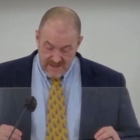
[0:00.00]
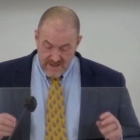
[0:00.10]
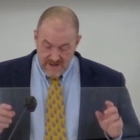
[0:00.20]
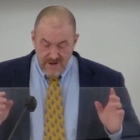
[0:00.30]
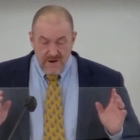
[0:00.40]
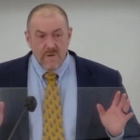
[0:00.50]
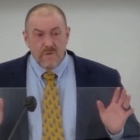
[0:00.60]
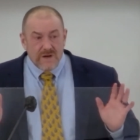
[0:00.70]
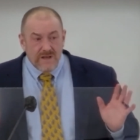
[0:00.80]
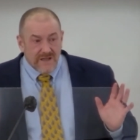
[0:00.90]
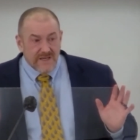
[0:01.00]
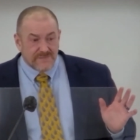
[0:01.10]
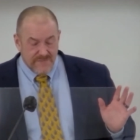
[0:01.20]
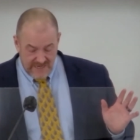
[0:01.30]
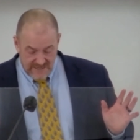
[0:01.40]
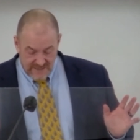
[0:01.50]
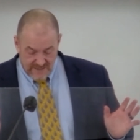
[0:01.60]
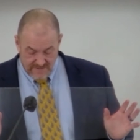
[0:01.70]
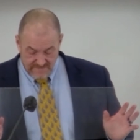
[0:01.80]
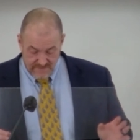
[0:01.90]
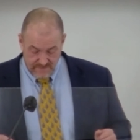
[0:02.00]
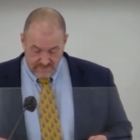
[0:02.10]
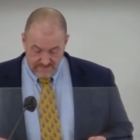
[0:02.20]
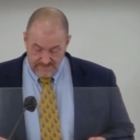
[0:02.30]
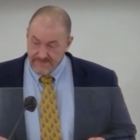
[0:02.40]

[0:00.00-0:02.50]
No one likes being uncomfortable.